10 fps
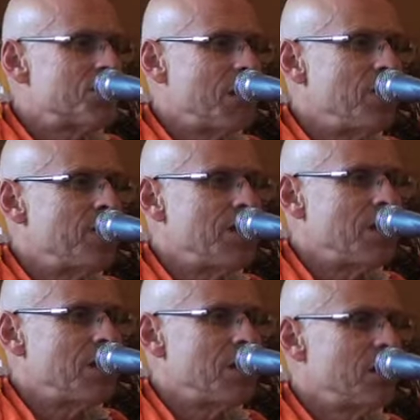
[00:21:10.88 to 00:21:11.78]
the same
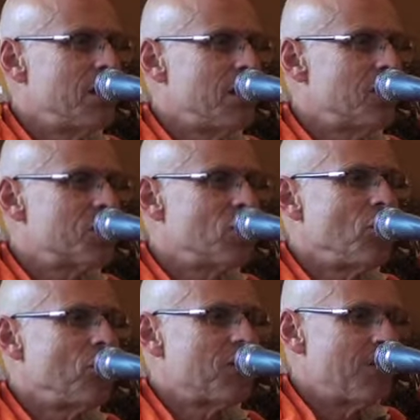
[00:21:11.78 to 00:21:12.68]
thing, as
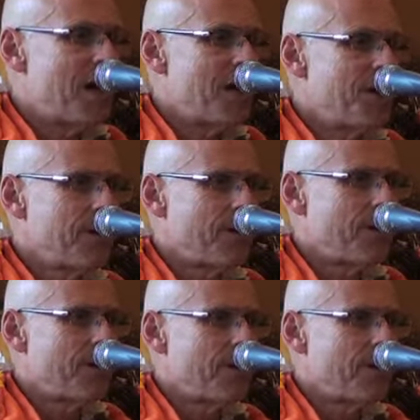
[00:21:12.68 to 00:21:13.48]
all Brahman.